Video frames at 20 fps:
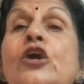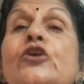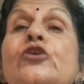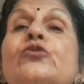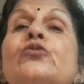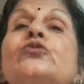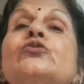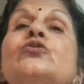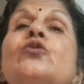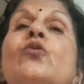
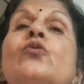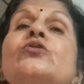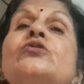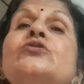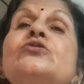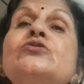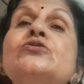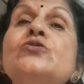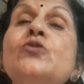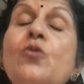you
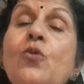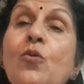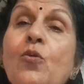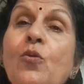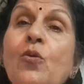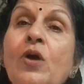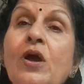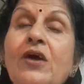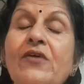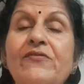don't
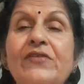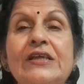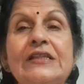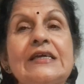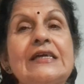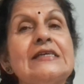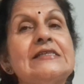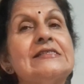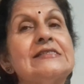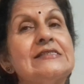know
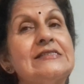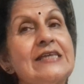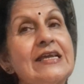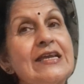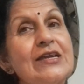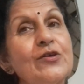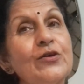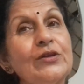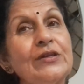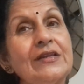whether it's
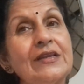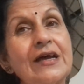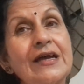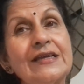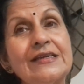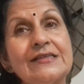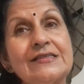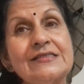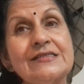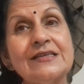day or
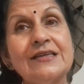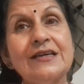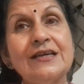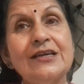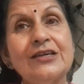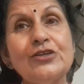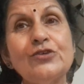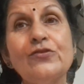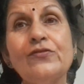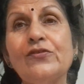night.
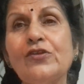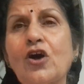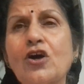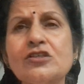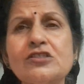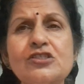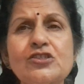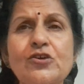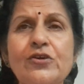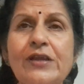You've
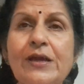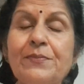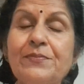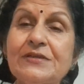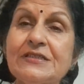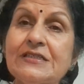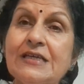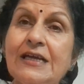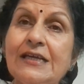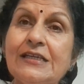lost your
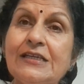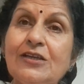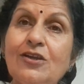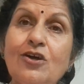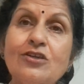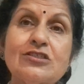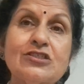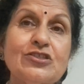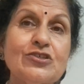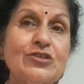appetite,
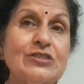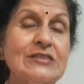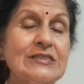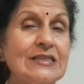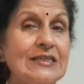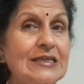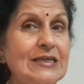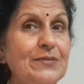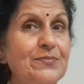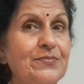lost your
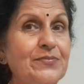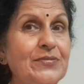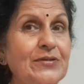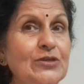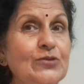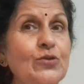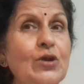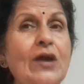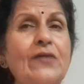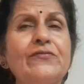sleep,
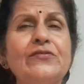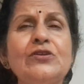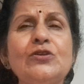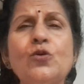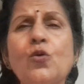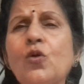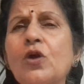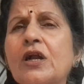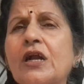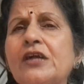you have
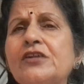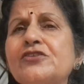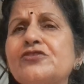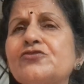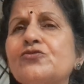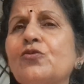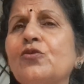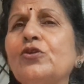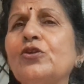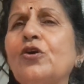no
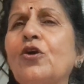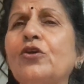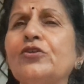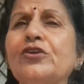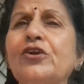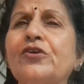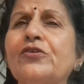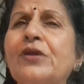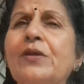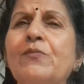control on
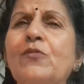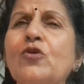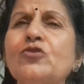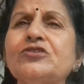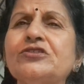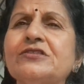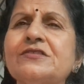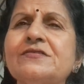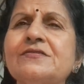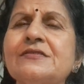your
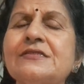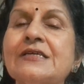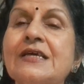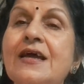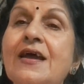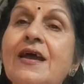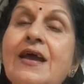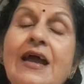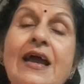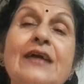emotions,
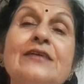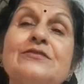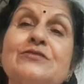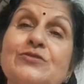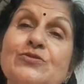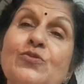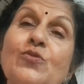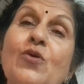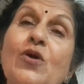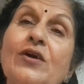and
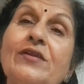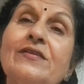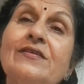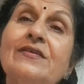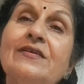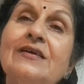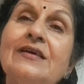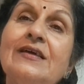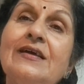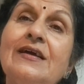so on.
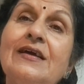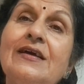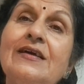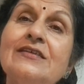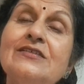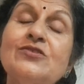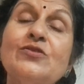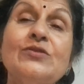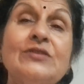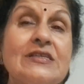
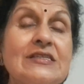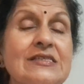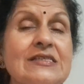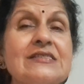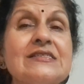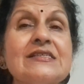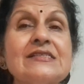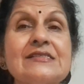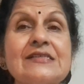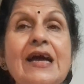So this
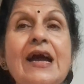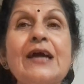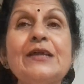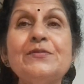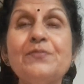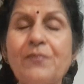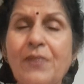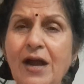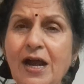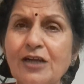is a
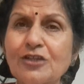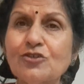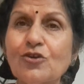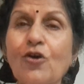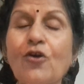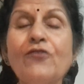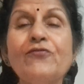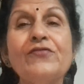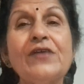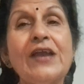sad part of